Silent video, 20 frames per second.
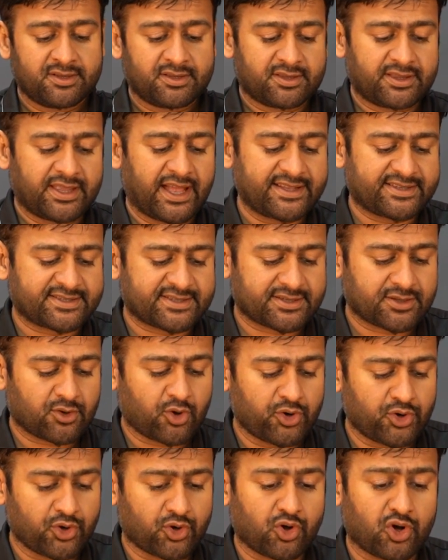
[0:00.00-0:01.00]
That's
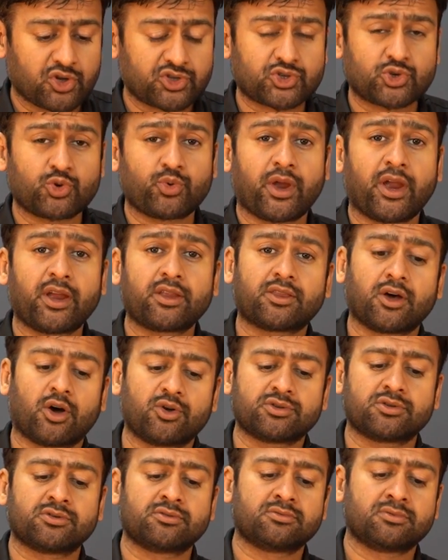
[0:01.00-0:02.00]
going to cost you
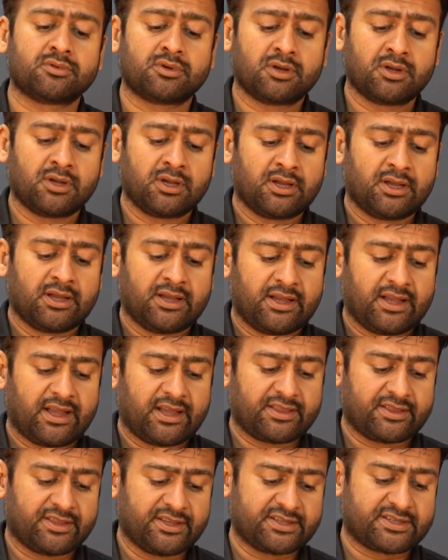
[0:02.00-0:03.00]
8,000,
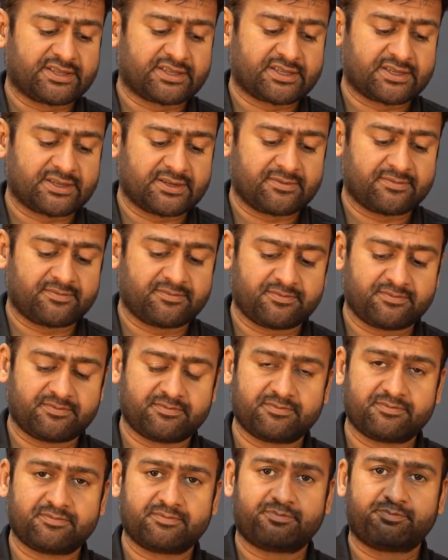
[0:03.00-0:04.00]
and this
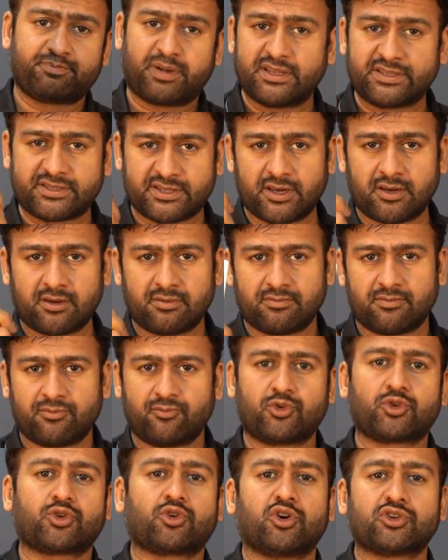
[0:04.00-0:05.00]
pencil
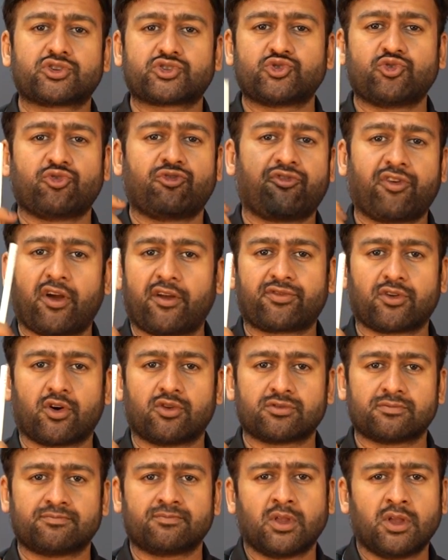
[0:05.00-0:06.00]
would cost you
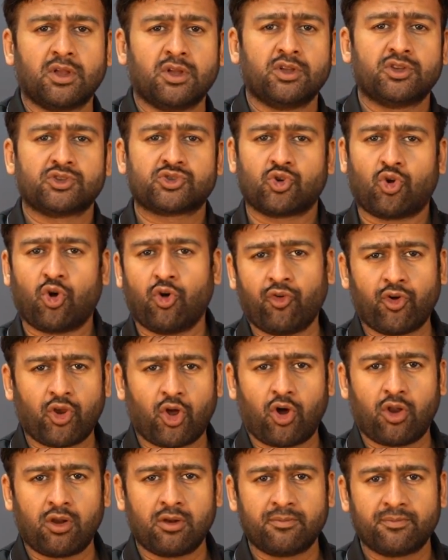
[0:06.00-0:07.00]
5,000. So
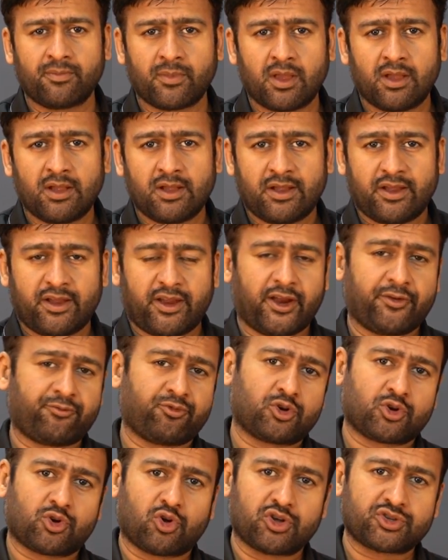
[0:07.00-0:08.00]
overall, it
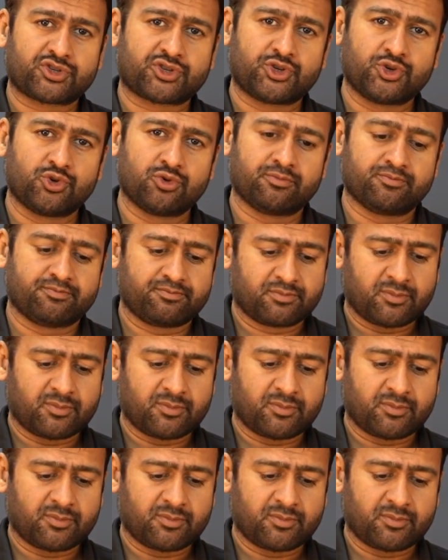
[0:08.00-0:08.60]
would cost you